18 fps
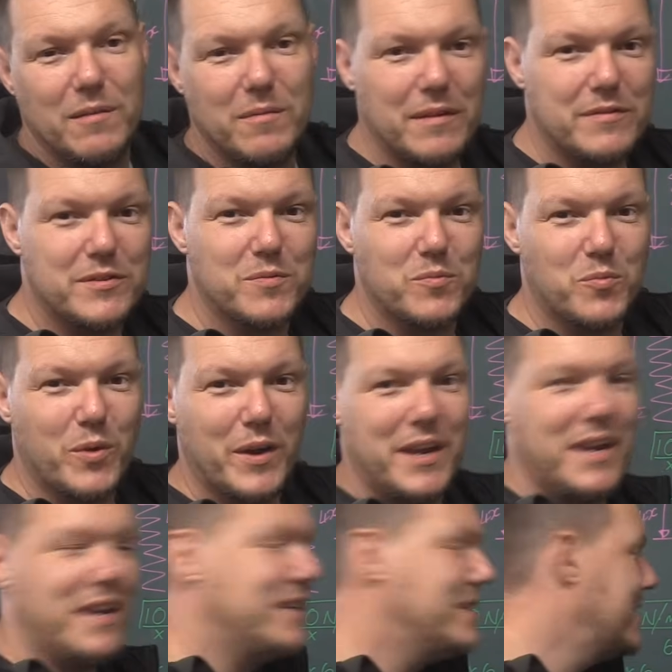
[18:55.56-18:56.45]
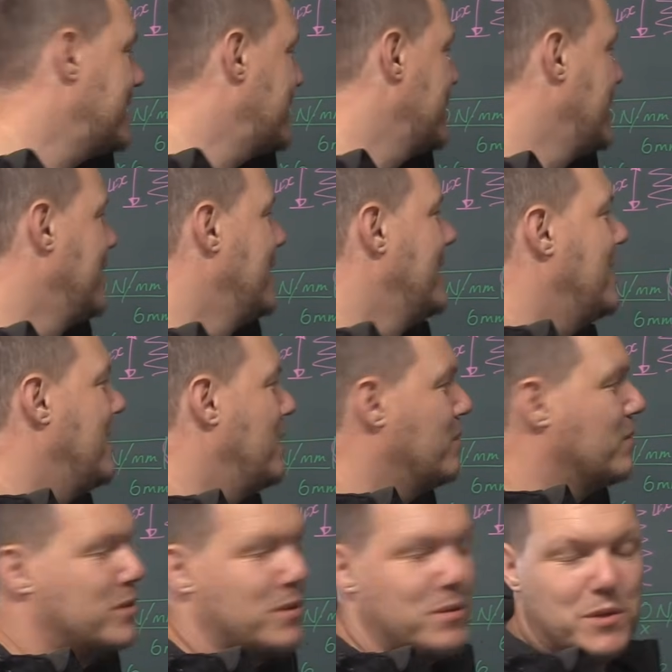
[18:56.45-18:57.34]
and we'll have some weights,
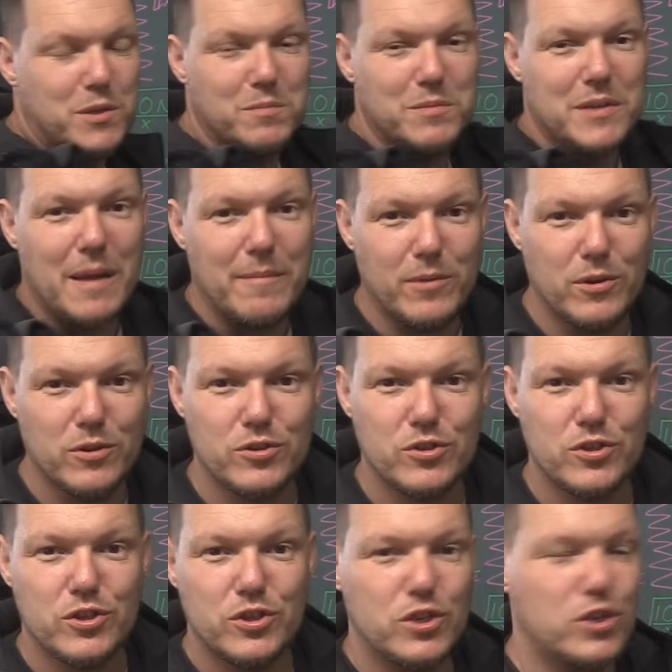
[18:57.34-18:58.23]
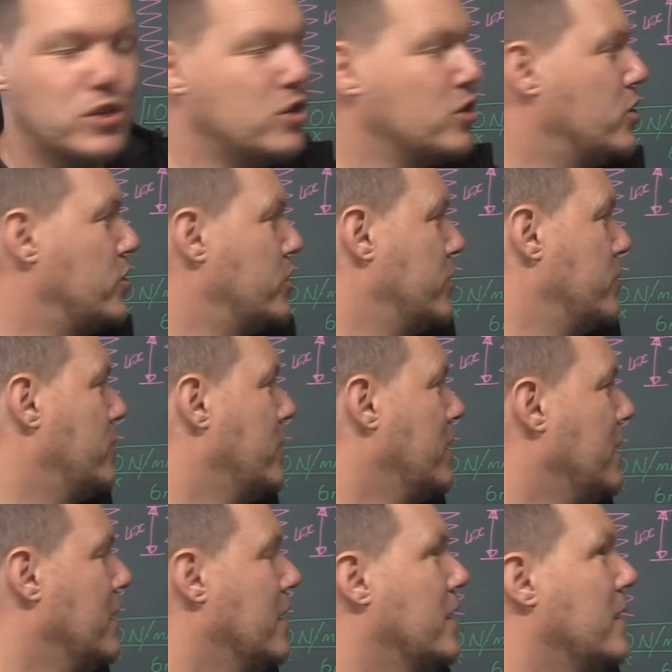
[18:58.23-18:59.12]
and we'll do some demos just to show you
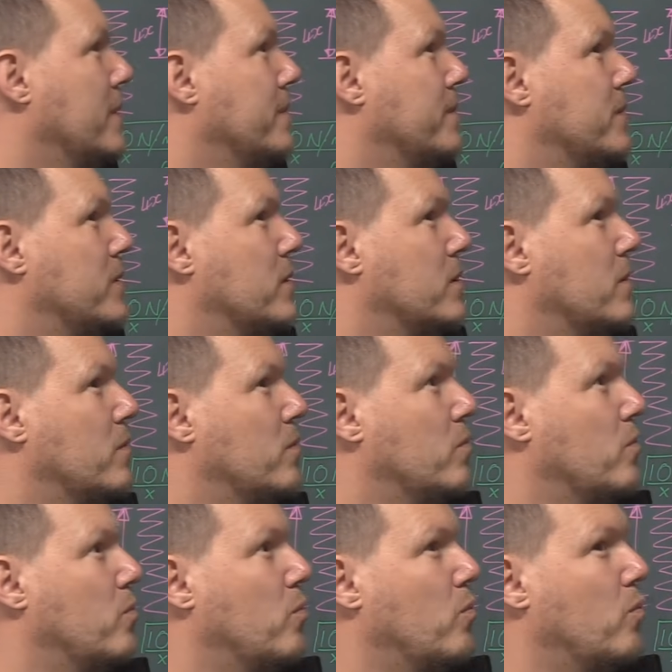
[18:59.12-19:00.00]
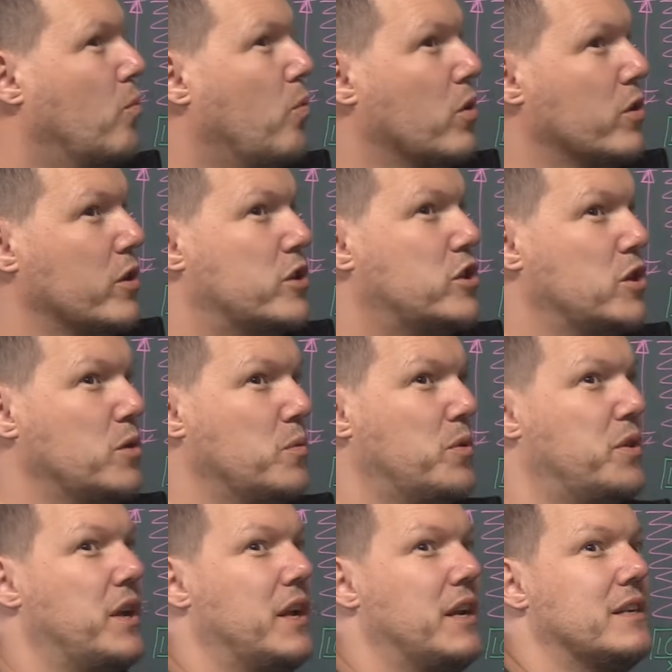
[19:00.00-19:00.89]
one or
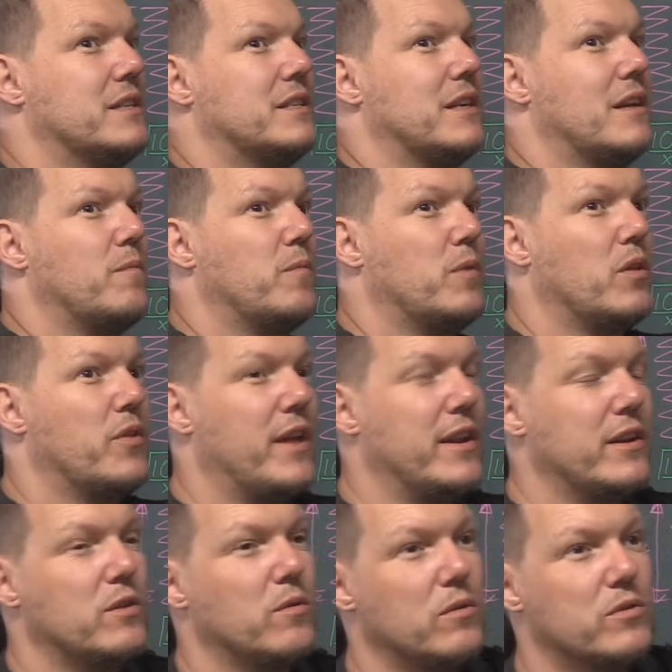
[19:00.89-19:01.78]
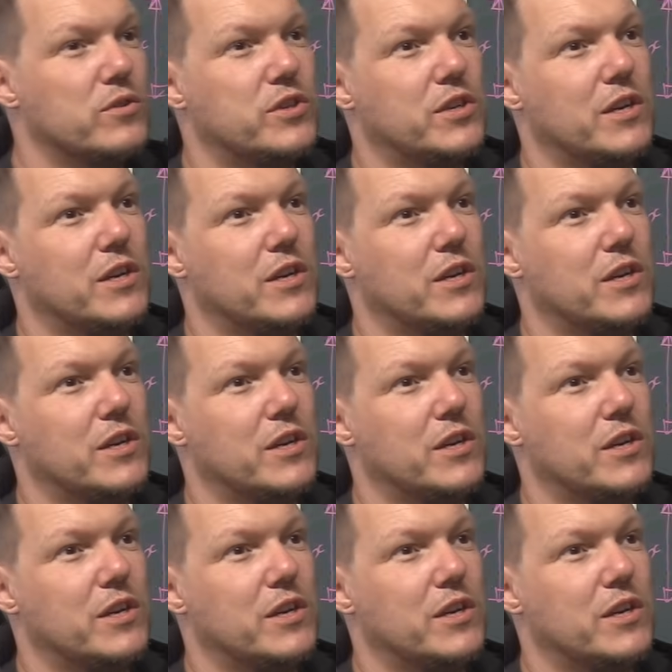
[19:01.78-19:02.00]
two things. We'll then go on